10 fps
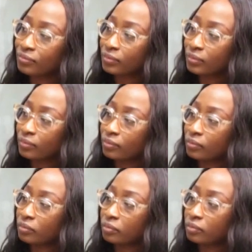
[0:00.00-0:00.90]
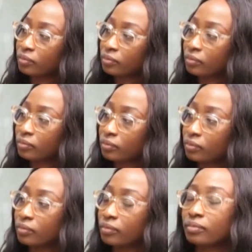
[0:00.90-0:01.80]

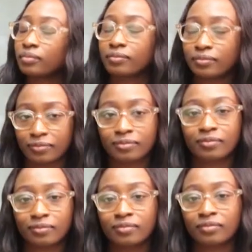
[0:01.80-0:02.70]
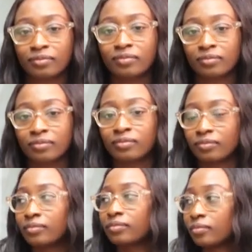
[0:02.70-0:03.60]

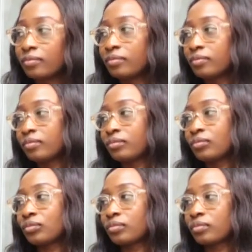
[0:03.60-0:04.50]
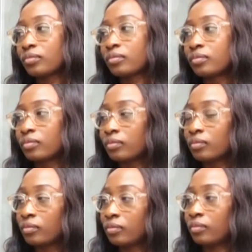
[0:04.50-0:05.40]

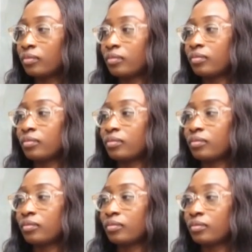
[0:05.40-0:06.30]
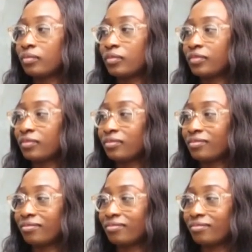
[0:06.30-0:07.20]

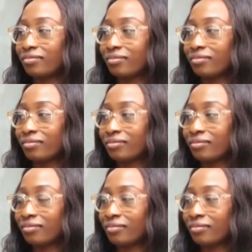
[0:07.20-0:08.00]
(not speaking)